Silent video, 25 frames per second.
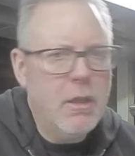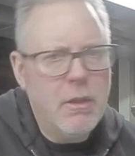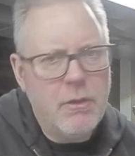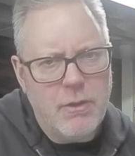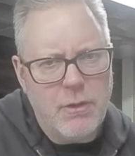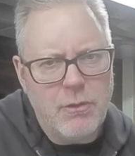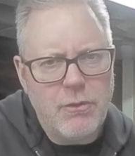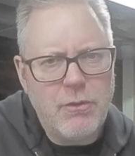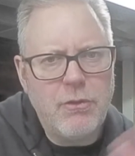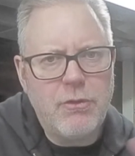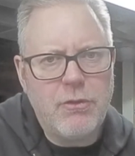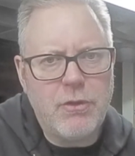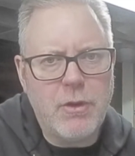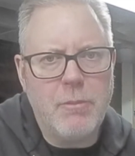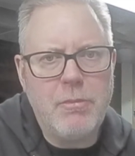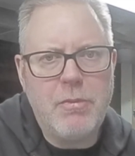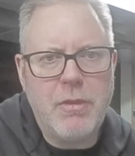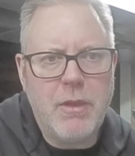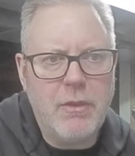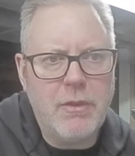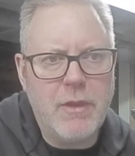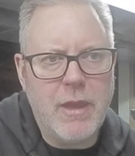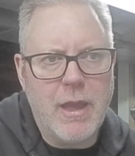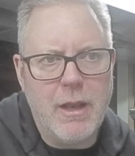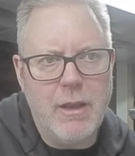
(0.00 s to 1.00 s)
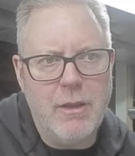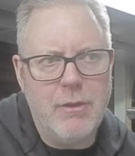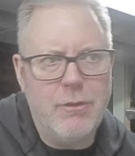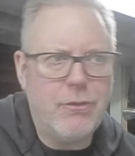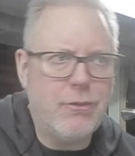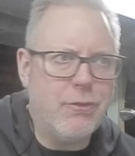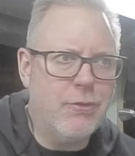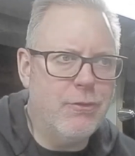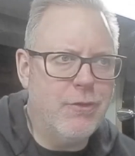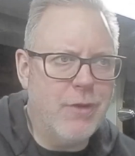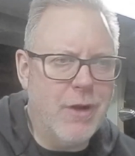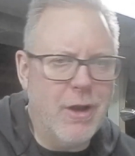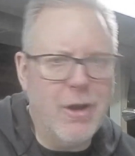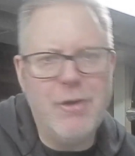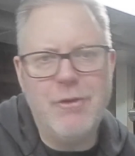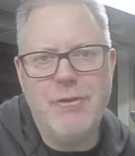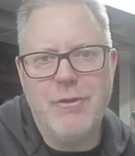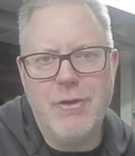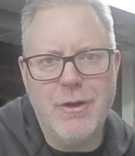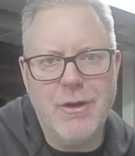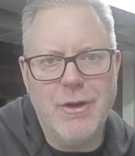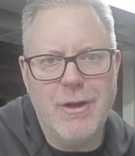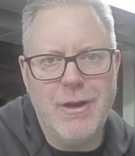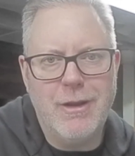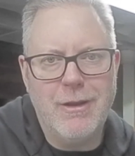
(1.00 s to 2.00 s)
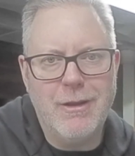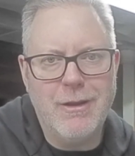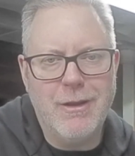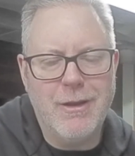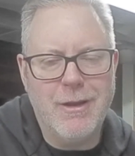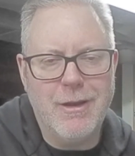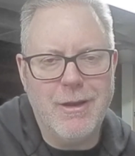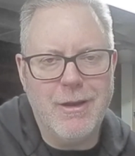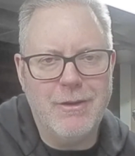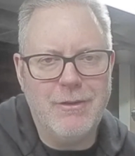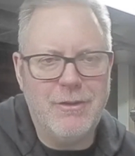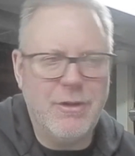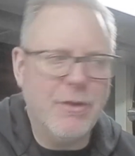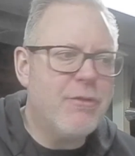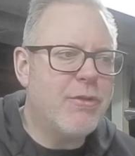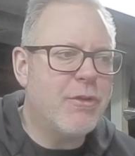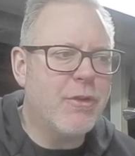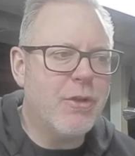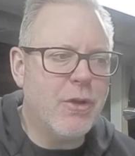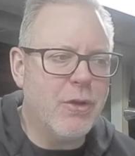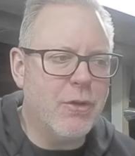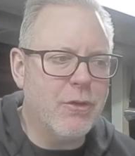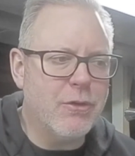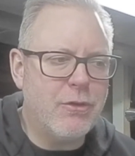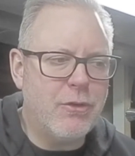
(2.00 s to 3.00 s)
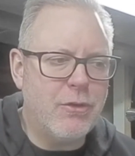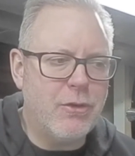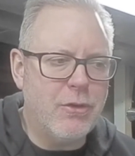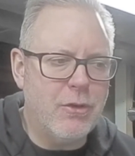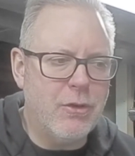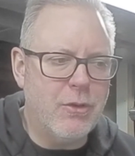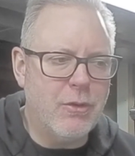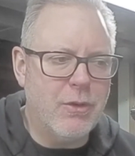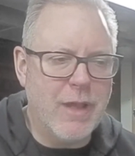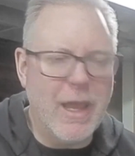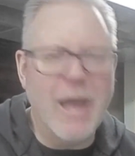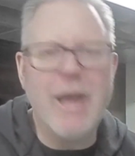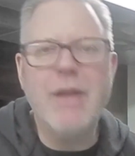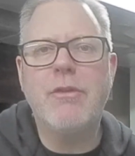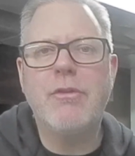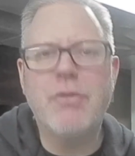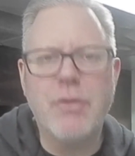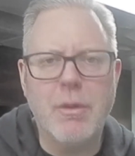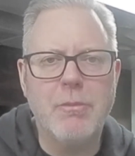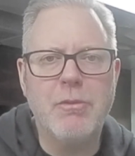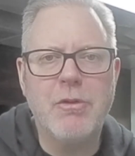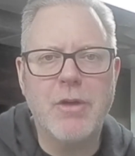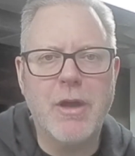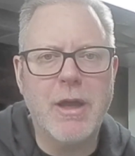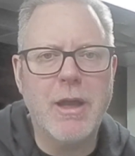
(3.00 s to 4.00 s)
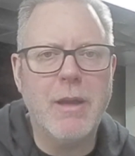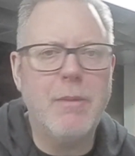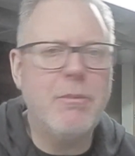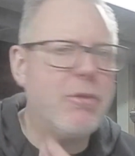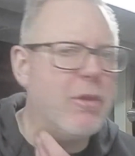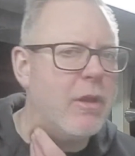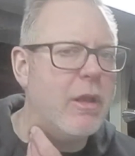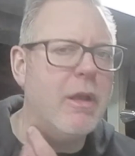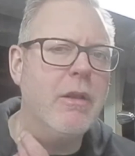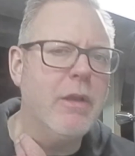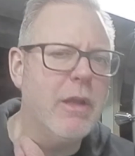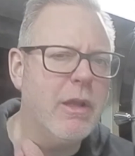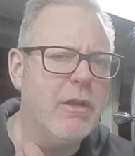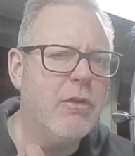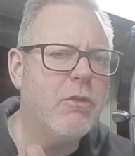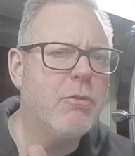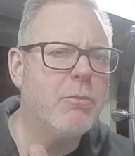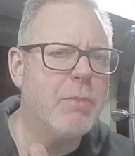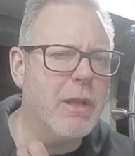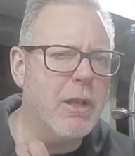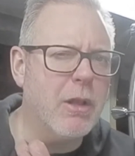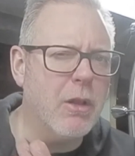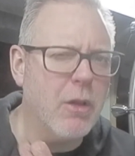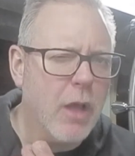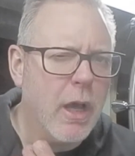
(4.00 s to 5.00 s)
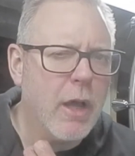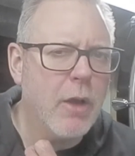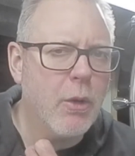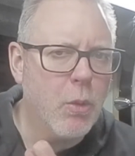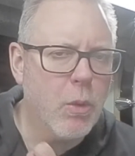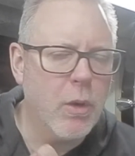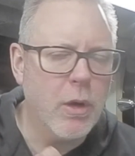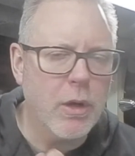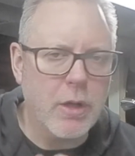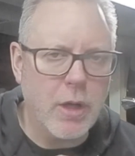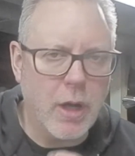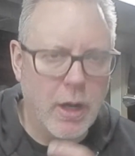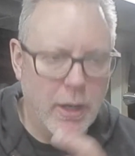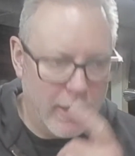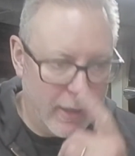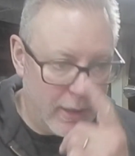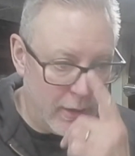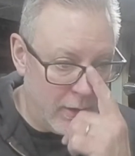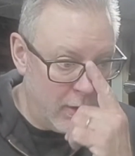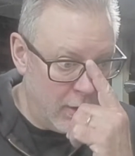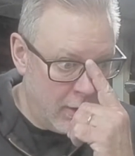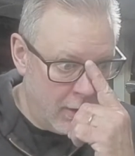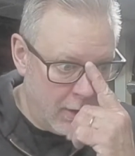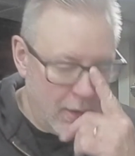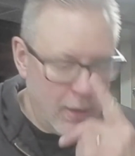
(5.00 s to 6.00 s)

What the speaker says: This is something that is very, very difficult to get sometimes, and you need to spend a lot of work on it,